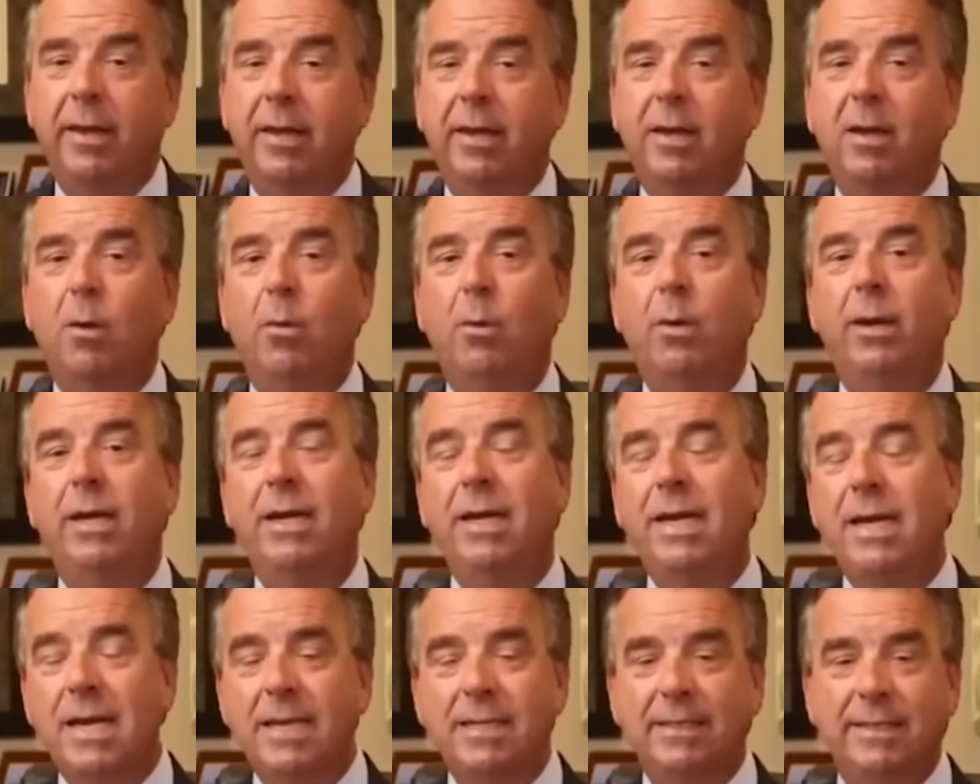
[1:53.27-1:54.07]
You know, what he
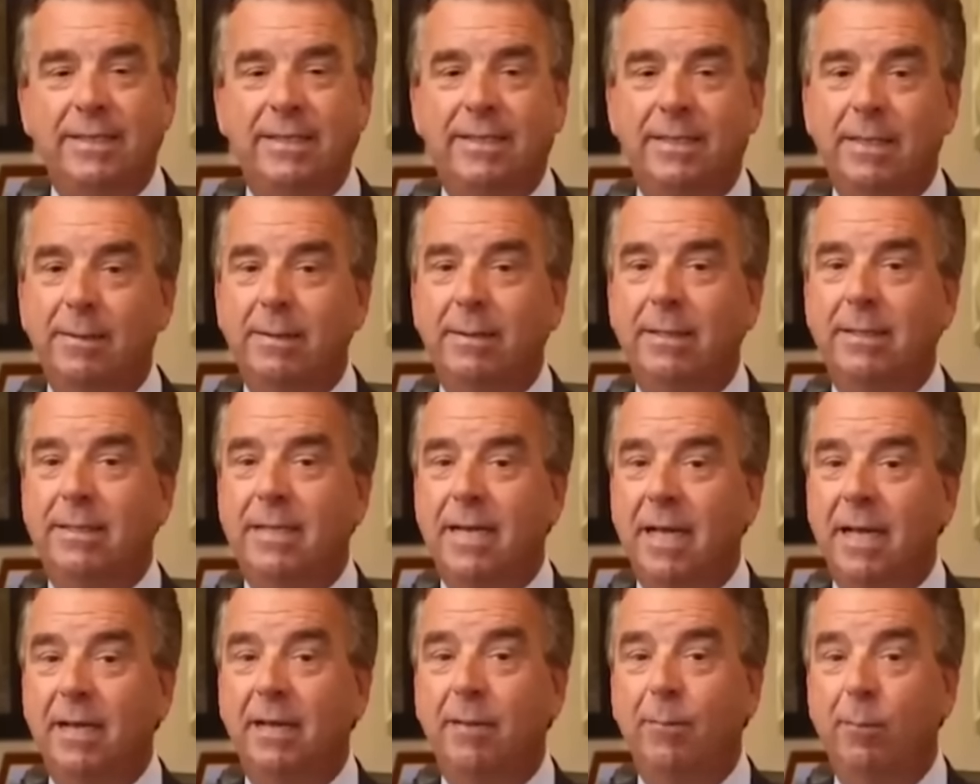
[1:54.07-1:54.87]
needs is somebody to
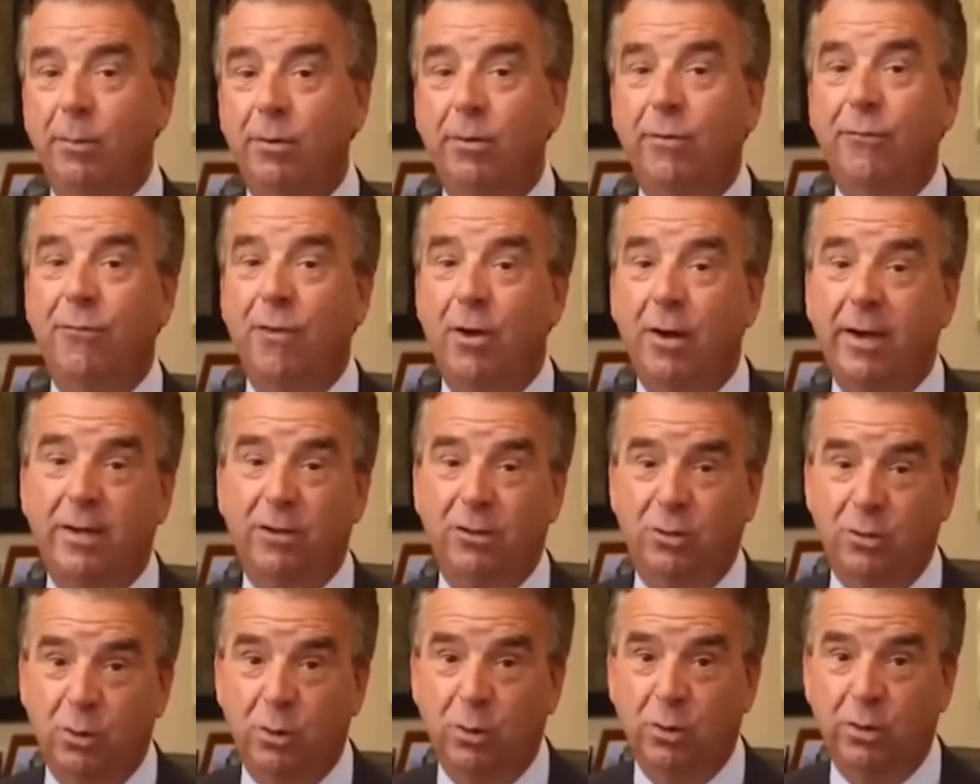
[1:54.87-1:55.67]
tell him what the
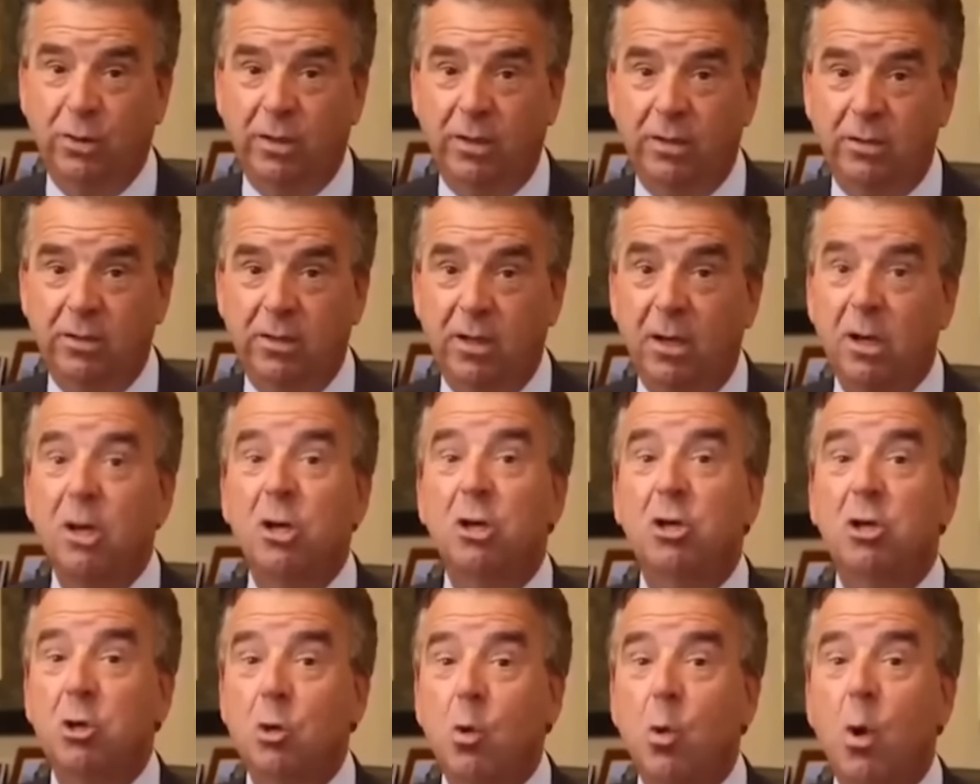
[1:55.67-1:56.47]
truth is.
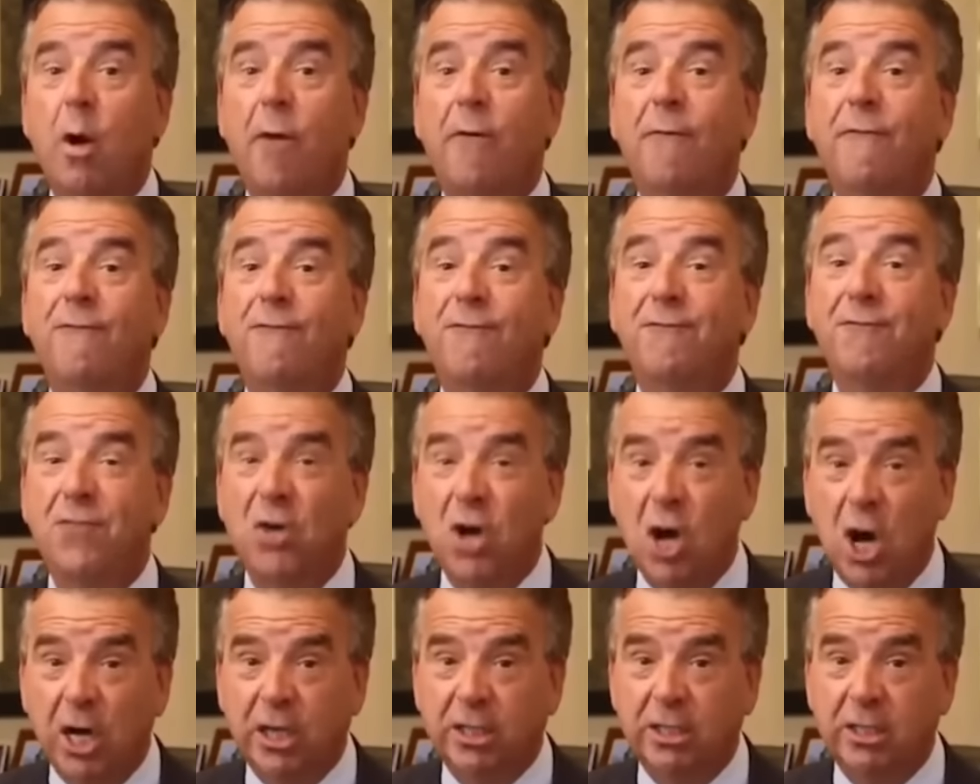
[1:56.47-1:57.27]
You are
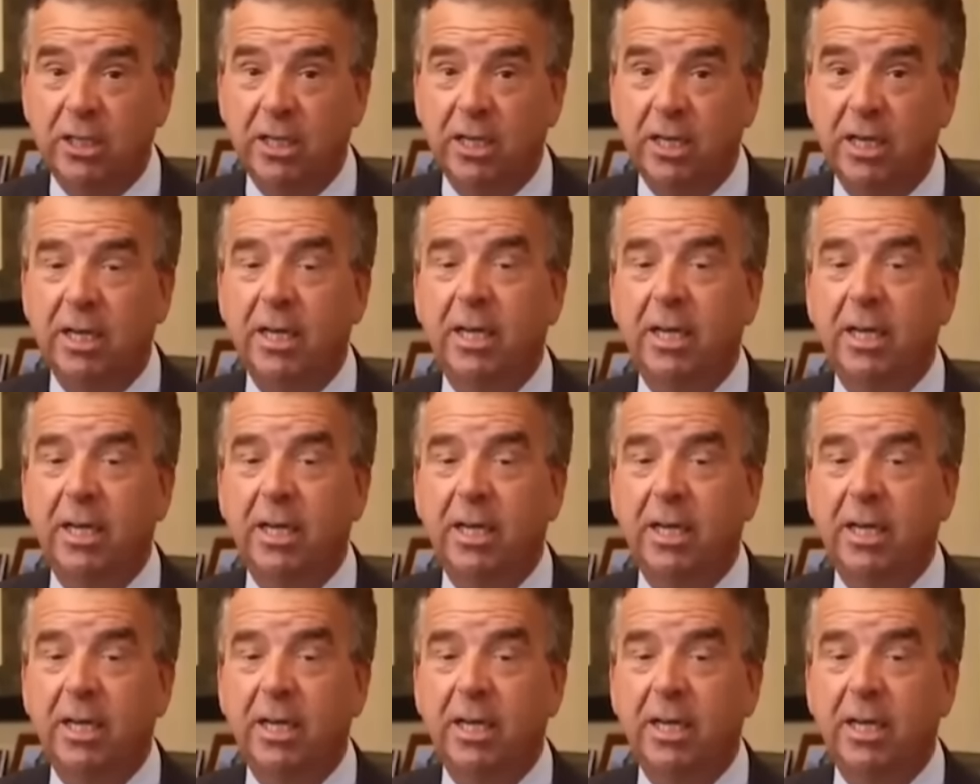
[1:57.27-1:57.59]
f***ed.